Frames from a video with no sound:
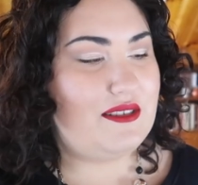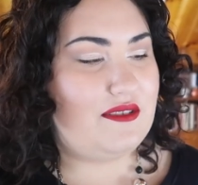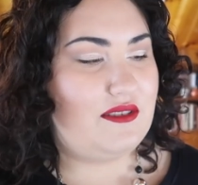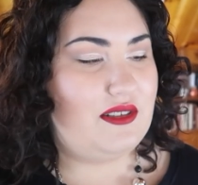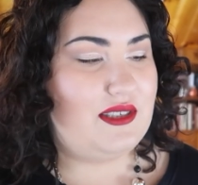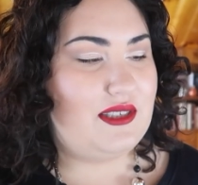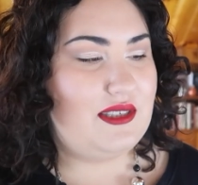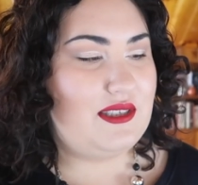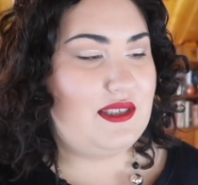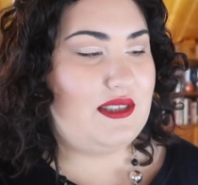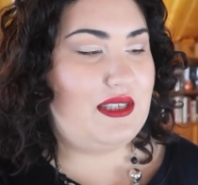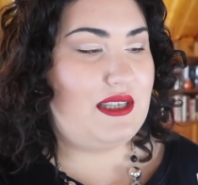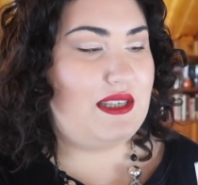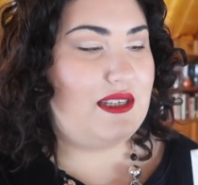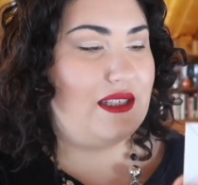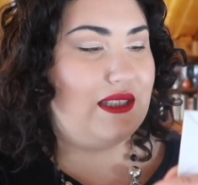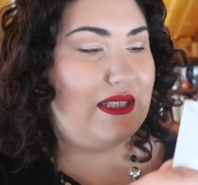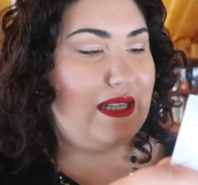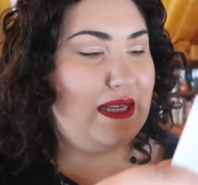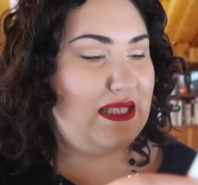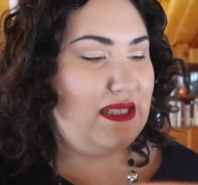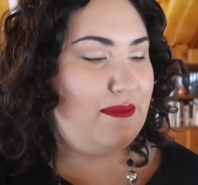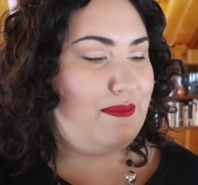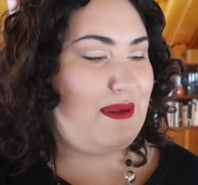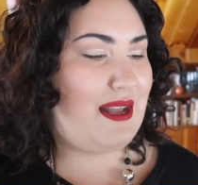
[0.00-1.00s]
So this is the
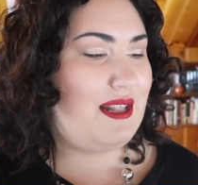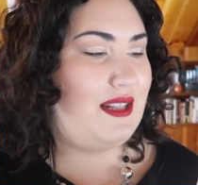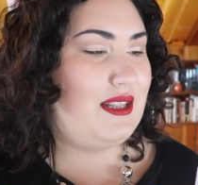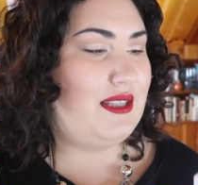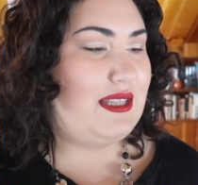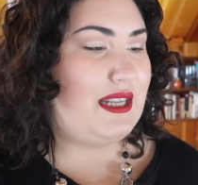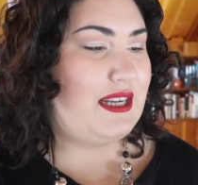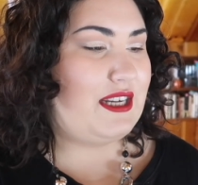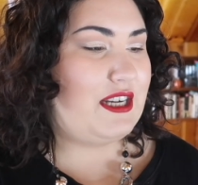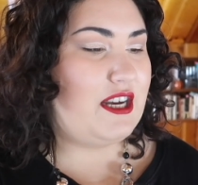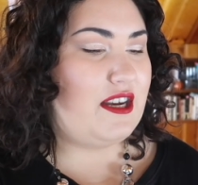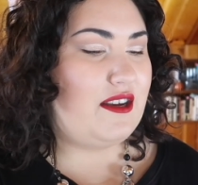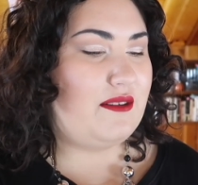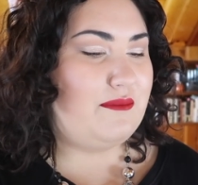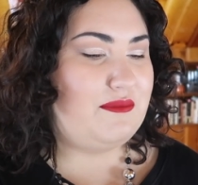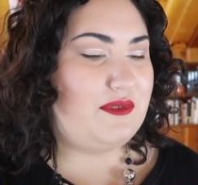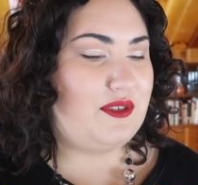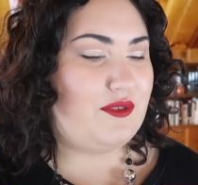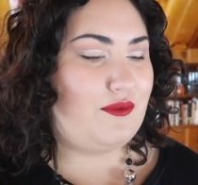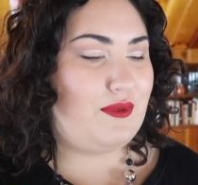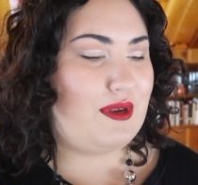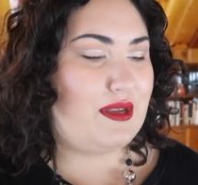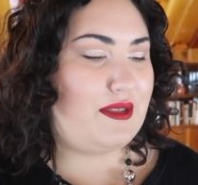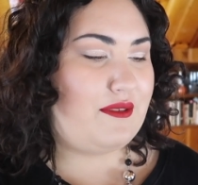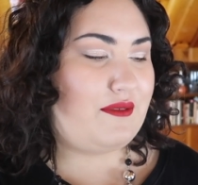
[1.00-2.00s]
deluxe palette that
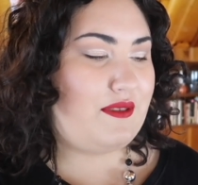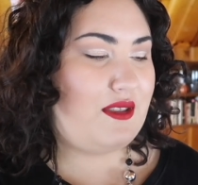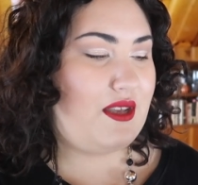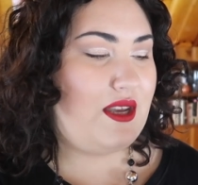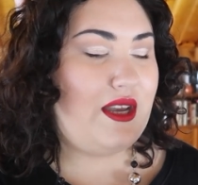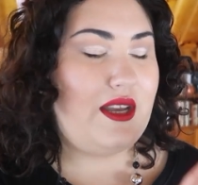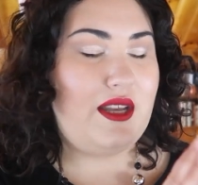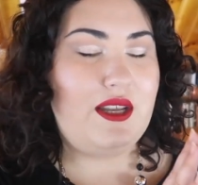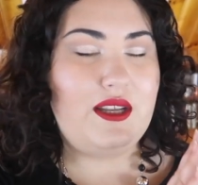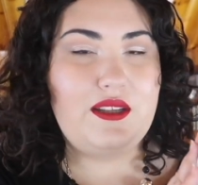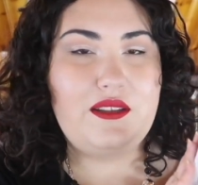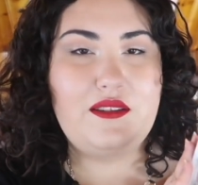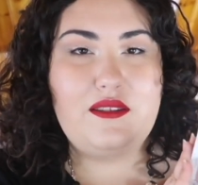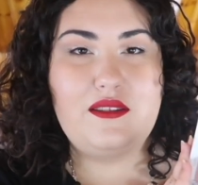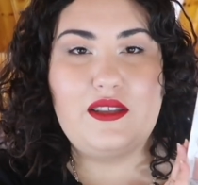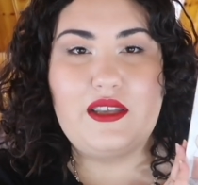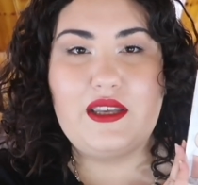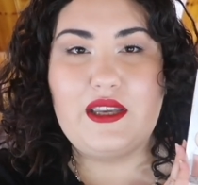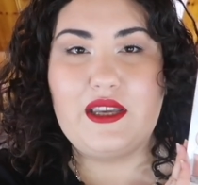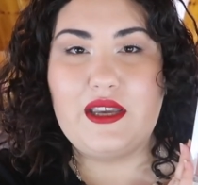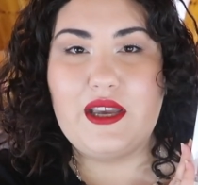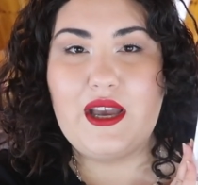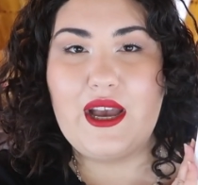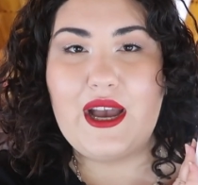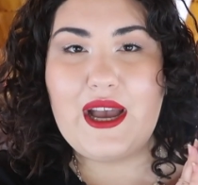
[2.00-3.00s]
comes with
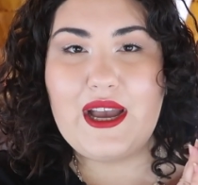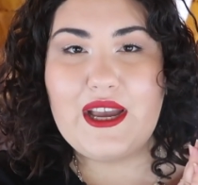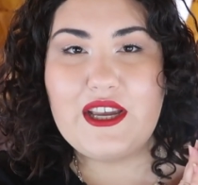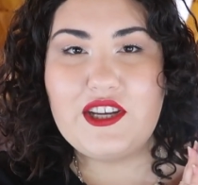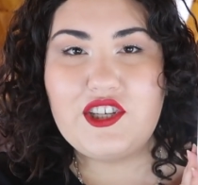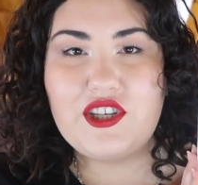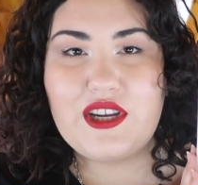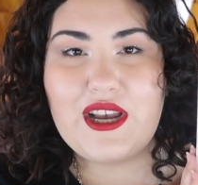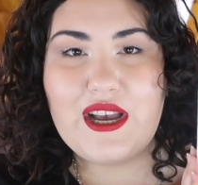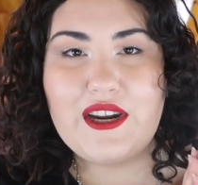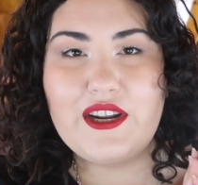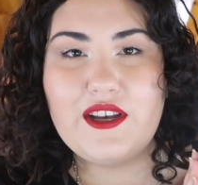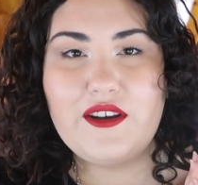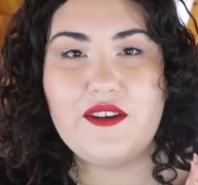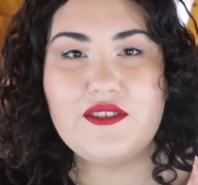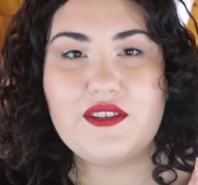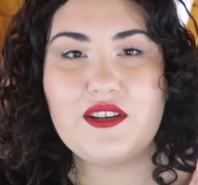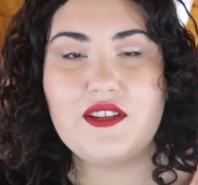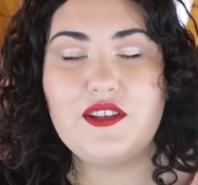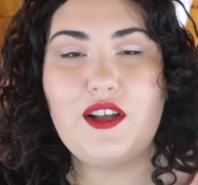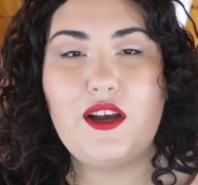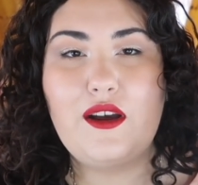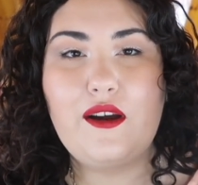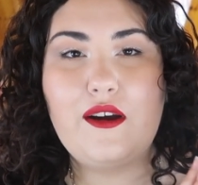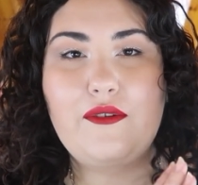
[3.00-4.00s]
the eyeshadows
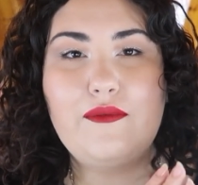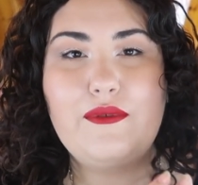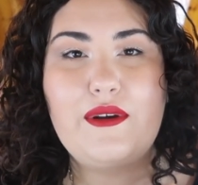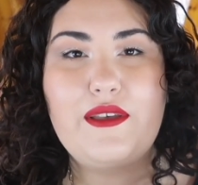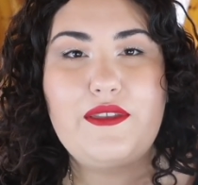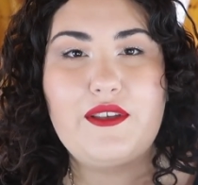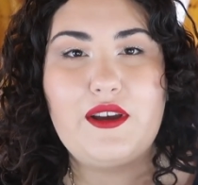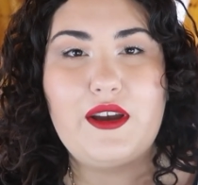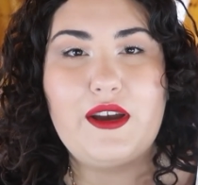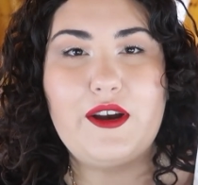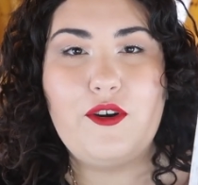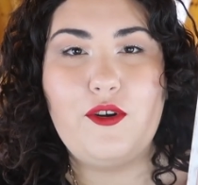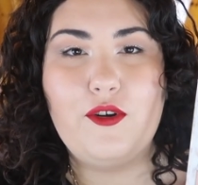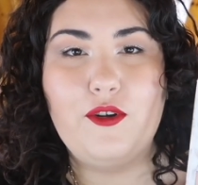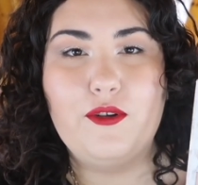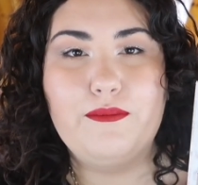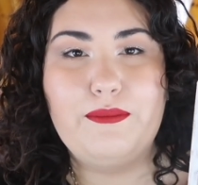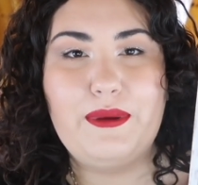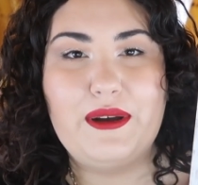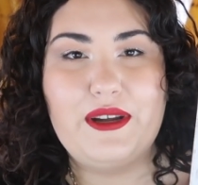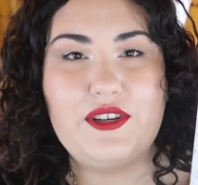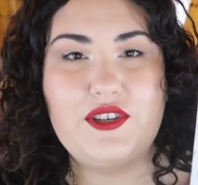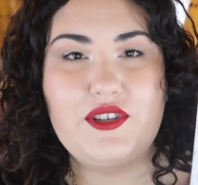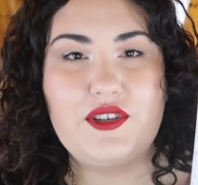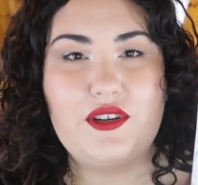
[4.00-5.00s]
along with a whole
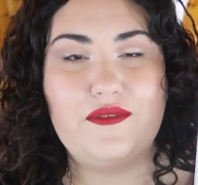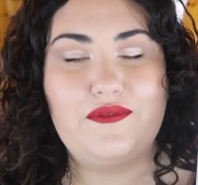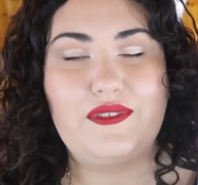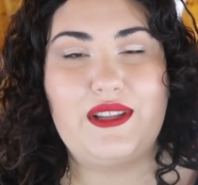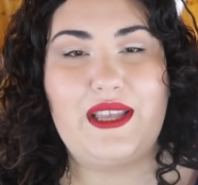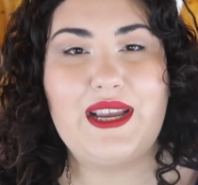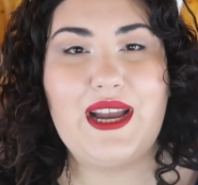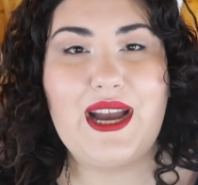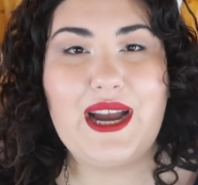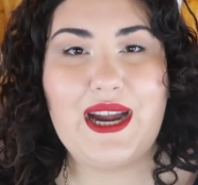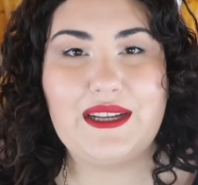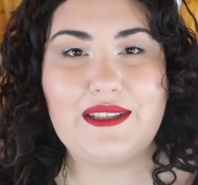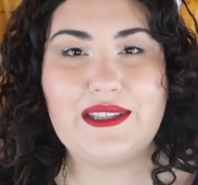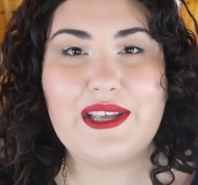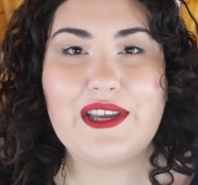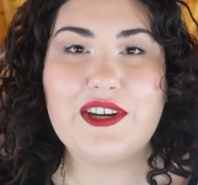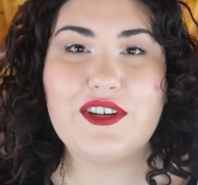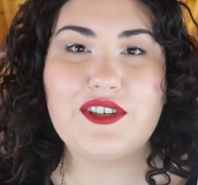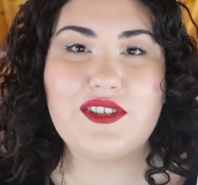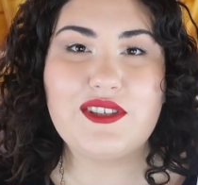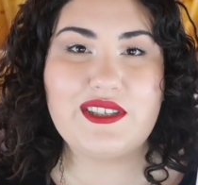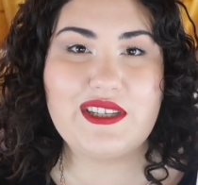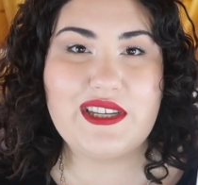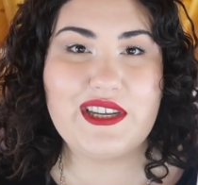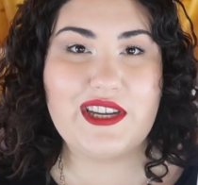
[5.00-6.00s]
bunch of like
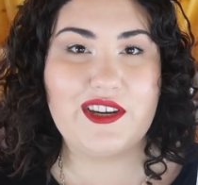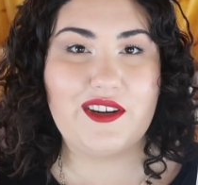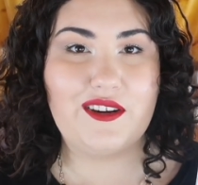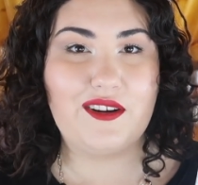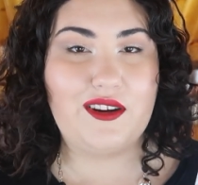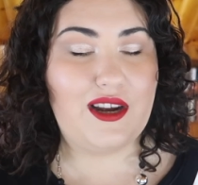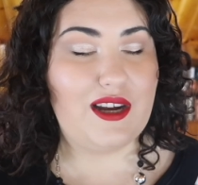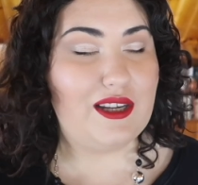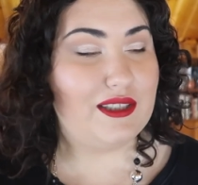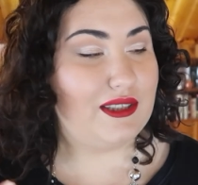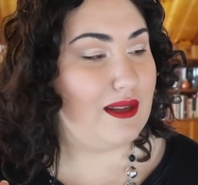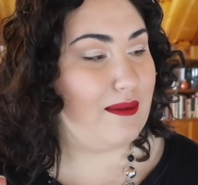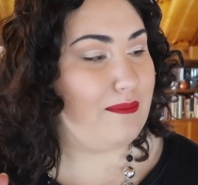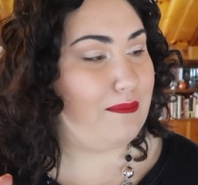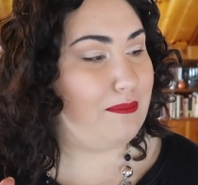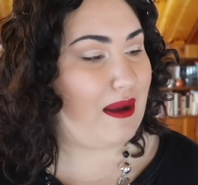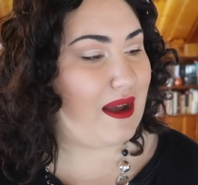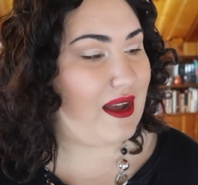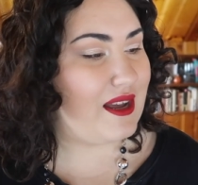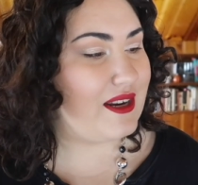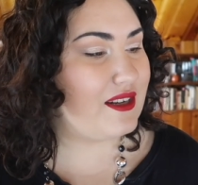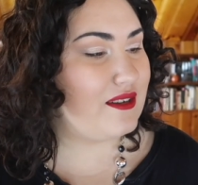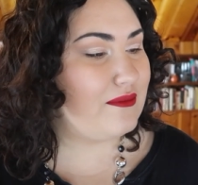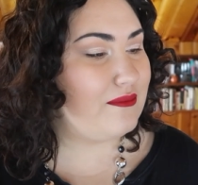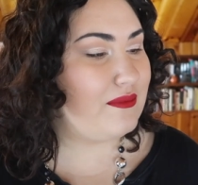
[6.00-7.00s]
highlighters here on the
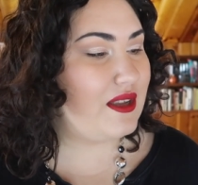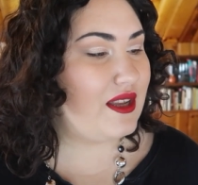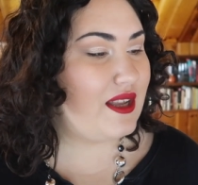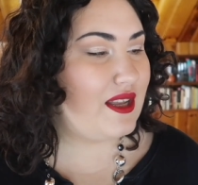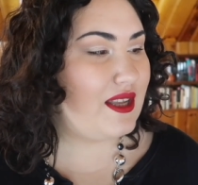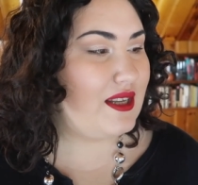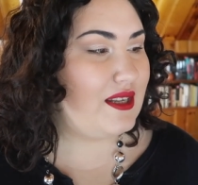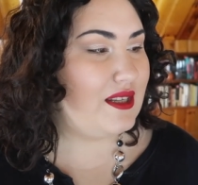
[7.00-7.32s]
bottom.